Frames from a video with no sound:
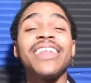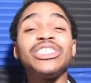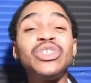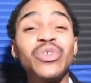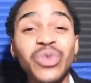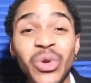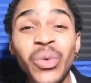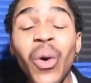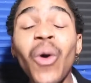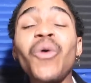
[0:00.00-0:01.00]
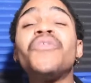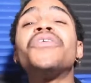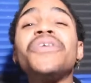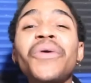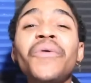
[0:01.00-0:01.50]
that you do
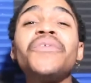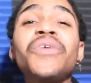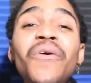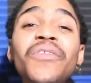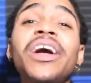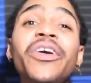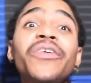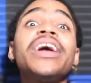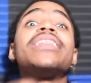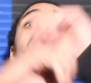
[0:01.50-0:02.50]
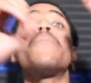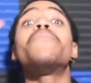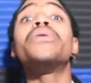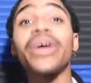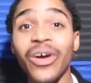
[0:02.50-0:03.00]
over and over and over that create
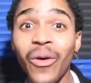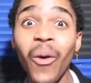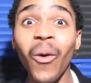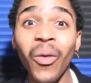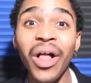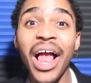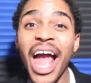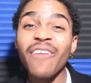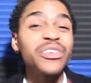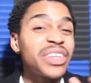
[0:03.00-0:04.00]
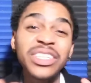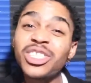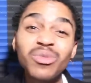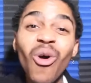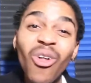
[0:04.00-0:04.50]
that big goal. Everything
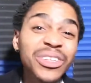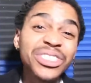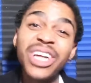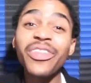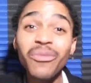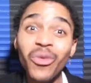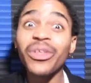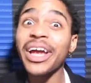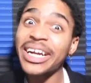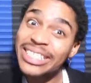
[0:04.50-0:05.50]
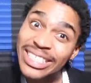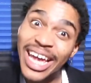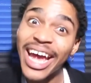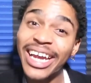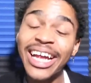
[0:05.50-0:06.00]
small is nothing more, like I
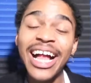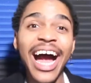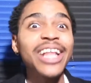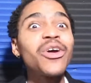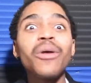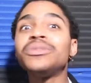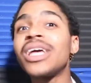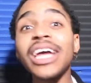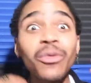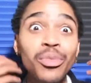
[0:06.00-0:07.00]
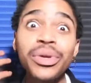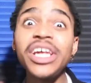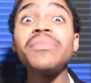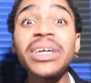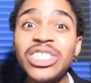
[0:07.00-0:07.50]
said. I know I'm sounding like I'm
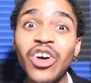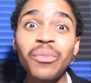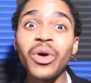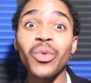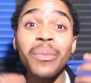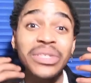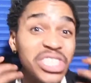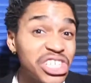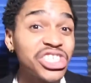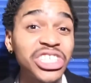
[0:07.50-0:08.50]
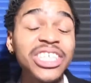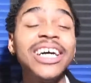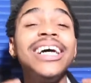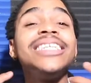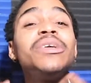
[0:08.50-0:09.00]
repeating myself, but repetition
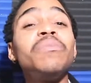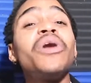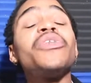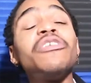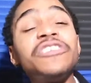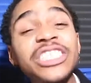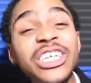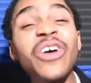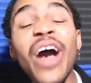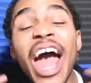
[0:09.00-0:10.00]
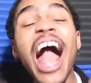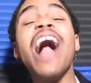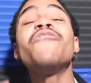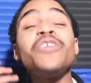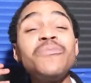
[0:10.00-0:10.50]
is the mother of skill.
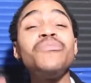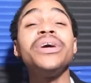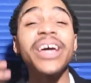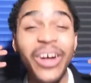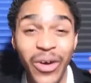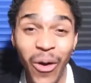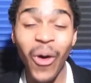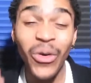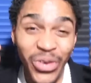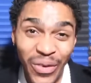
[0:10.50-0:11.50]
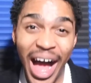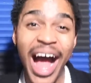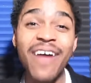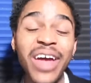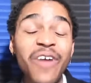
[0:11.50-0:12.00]
Every big goal you
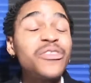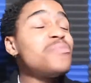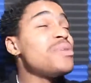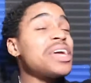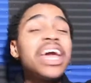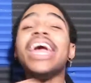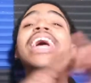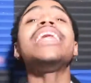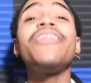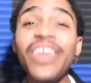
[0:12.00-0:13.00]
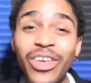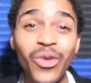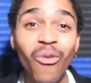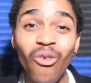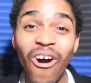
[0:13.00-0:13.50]
have, every big anything
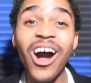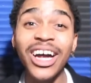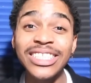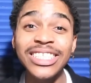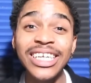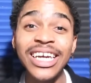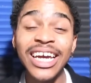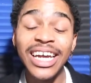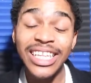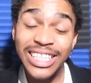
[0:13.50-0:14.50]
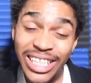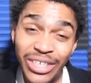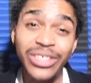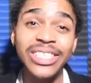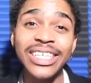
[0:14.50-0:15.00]
you want,
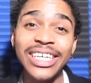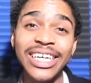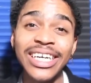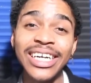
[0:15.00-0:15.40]
literally,